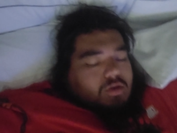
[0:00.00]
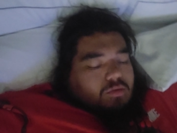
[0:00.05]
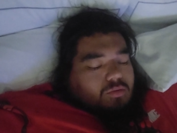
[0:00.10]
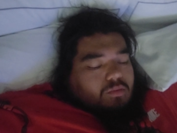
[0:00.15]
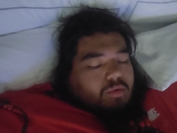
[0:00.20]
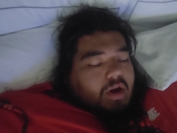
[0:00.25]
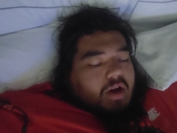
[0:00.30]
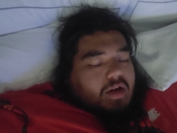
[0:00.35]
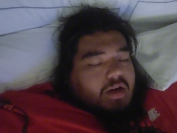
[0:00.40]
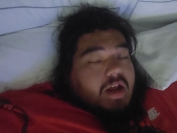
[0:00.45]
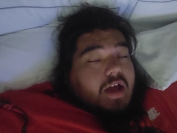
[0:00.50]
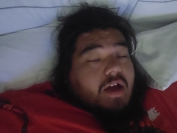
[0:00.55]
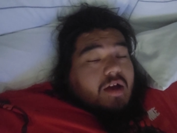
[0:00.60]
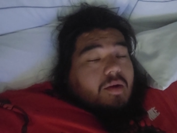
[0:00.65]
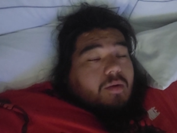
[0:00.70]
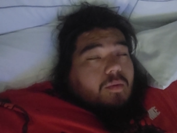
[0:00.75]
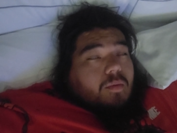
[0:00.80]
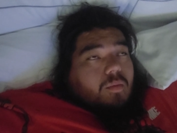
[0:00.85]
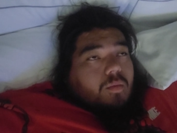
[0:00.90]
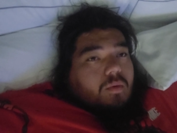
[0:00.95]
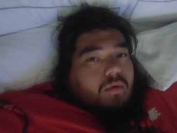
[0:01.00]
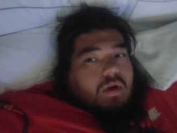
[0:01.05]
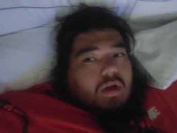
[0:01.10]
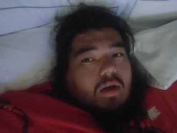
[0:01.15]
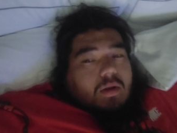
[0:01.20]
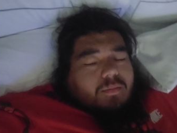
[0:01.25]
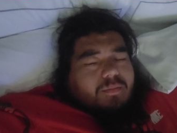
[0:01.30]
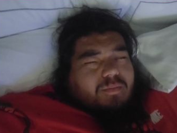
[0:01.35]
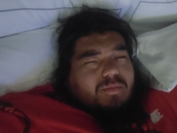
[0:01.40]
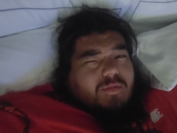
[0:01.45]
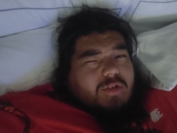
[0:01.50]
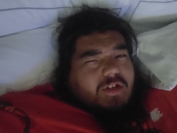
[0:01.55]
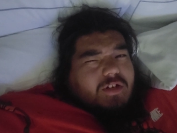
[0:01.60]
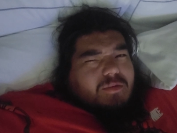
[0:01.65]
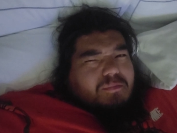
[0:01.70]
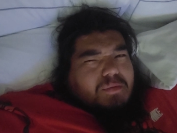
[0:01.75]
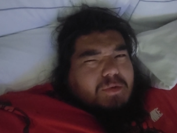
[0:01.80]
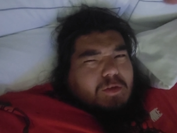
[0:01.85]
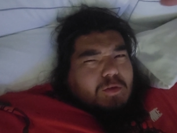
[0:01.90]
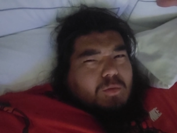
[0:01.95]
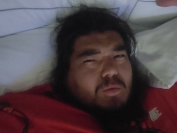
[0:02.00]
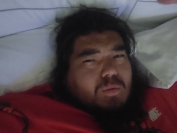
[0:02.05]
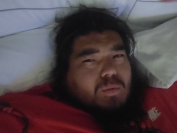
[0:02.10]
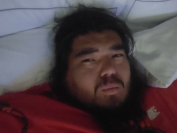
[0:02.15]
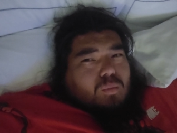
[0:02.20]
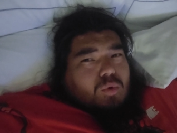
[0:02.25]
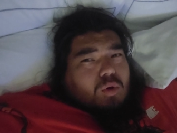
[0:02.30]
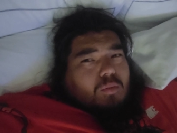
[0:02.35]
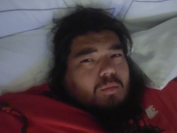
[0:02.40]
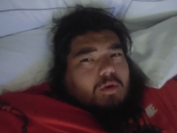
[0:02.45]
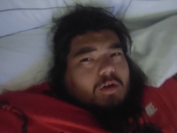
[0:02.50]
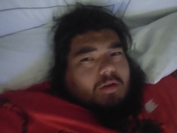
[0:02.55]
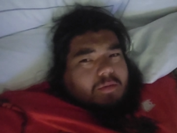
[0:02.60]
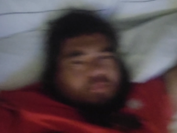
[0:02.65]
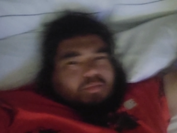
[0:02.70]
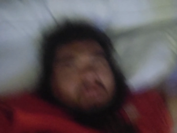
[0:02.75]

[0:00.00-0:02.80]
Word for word: Right now, I'm gonna be going to Walmart